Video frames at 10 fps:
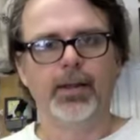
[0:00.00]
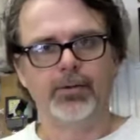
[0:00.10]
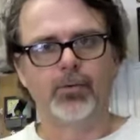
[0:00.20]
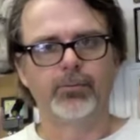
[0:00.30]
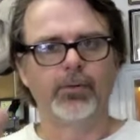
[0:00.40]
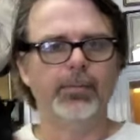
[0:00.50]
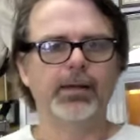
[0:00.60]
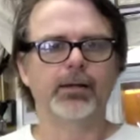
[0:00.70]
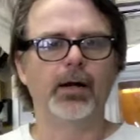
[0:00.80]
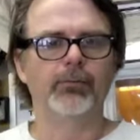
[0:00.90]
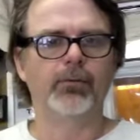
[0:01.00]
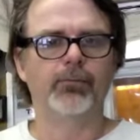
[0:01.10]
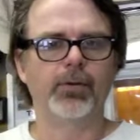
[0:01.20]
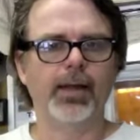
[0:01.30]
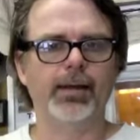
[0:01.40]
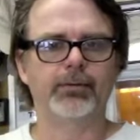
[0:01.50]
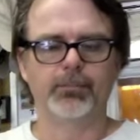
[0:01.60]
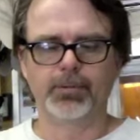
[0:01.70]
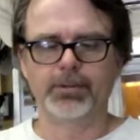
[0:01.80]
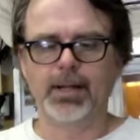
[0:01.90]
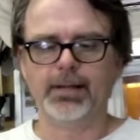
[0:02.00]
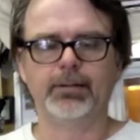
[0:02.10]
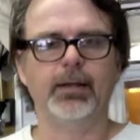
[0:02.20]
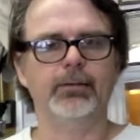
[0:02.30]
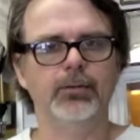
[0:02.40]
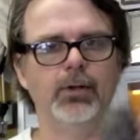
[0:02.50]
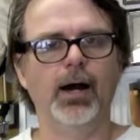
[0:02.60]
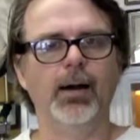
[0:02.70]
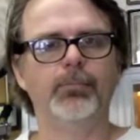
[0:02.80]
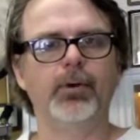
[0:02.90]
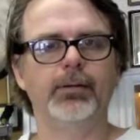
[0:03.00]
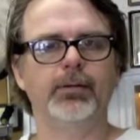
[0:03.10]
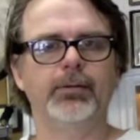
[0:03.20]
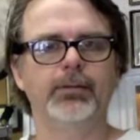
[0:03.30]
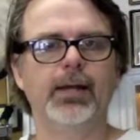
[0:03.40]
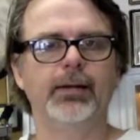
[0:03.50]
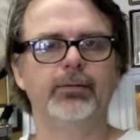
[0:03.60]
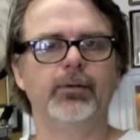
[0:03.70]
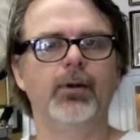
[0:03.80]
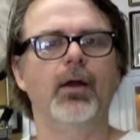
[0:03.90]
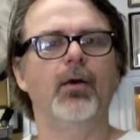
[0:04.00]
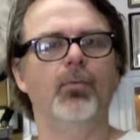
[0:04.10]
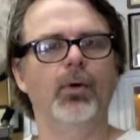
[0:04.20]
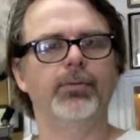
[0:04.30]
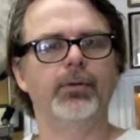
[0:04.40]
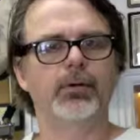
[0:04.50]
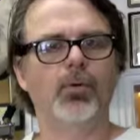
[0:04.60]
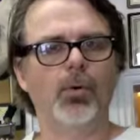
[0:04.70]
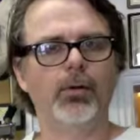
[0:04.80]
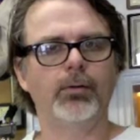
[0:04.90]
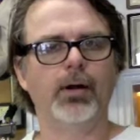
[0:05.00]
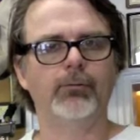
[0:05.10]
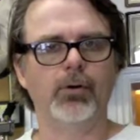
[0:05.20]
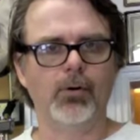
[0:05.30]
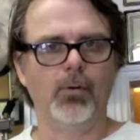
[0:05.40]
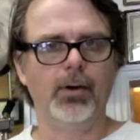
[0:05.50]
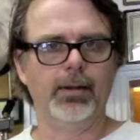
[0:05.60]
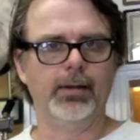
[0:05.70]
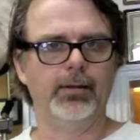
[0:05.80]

and of course they make a cover for that to protect it. And you operate the detector with the coil cover on it.